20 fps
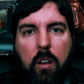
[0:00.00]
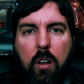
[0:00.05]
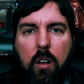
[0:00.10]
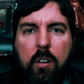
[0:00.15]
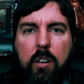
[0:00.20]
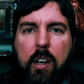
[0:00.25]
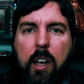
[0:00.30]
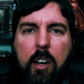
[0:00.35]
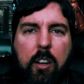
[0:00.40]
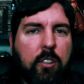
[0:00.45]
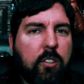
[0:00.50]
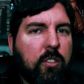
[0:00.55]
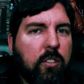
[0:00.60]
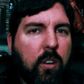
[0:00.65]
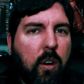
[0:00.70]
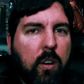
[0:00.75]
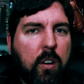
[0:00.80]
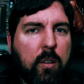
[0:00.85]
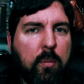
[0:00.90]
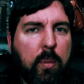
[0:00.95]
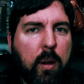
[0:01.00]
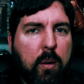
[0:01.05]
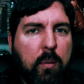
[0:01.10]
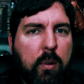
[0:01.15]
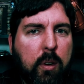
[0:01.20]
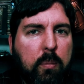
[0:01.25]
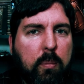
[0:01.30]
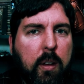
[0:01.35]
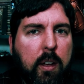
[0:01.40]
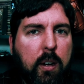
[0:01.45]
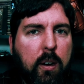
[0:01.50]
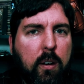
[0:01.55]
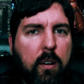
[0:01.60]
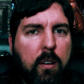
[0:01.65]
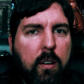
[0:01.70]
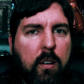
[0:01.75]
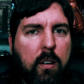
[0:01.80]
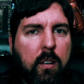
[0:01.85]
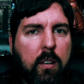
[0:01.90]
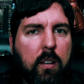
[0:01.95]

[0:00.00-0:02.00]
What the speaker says: all kind of started by Rick Baker.